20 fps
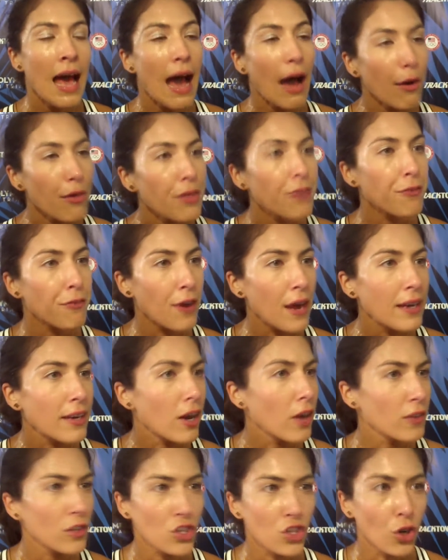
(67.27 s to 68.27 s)
out in the front,
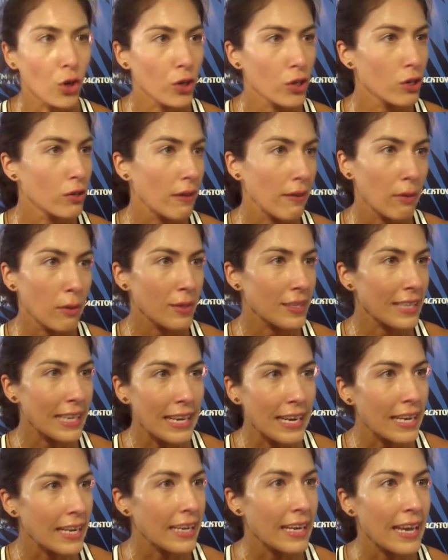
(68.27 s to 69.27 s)
on the shoulder, whoever was
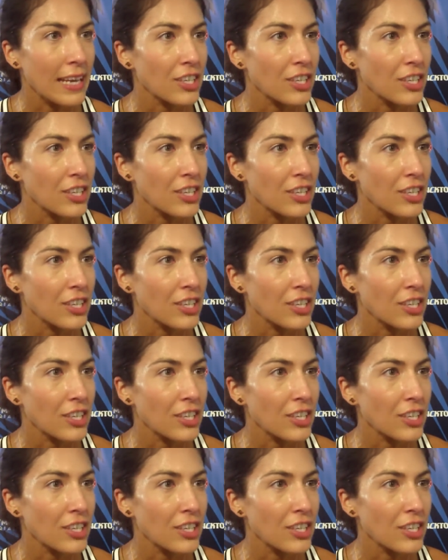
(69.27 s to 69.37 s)
leading,